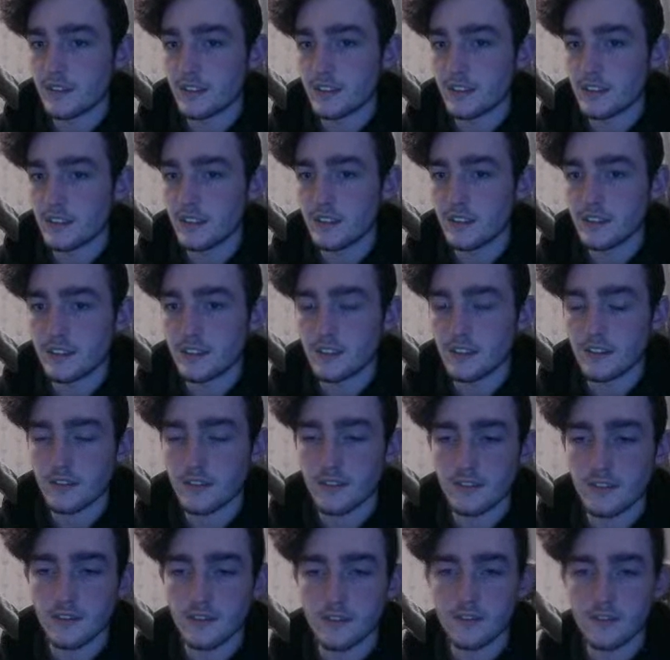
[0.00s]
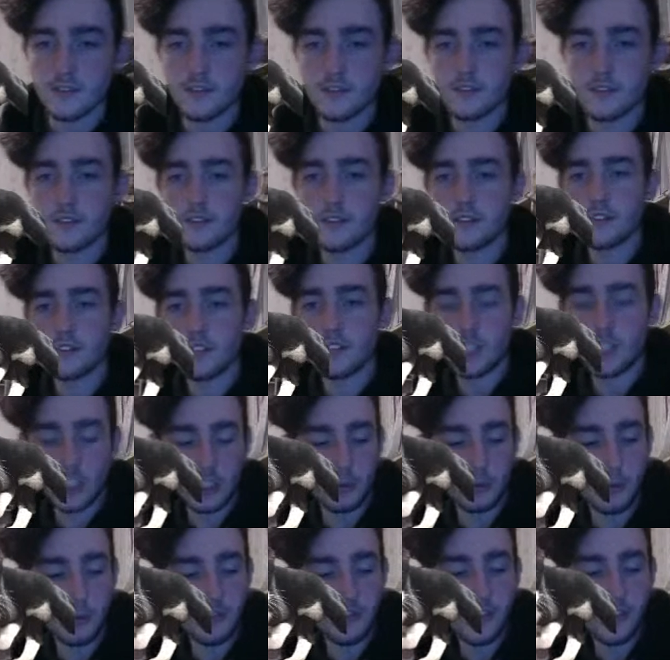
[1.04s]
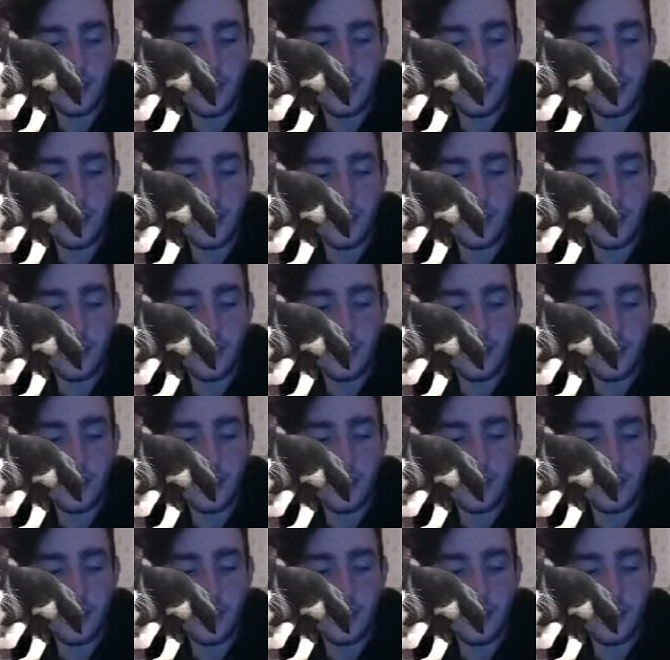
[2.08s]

Easy. Should be fine.